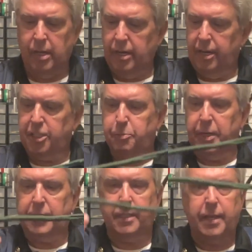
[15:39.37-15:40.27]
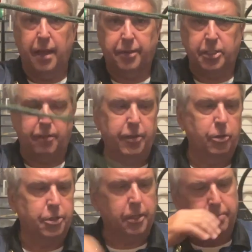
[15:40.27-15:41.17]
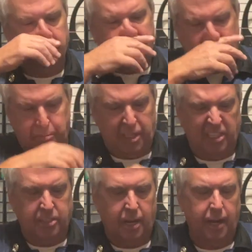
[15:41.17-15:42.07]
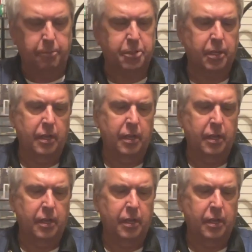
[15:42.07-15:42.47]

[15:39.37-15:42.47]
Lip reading: It's beat to death because I've used it 10 million times.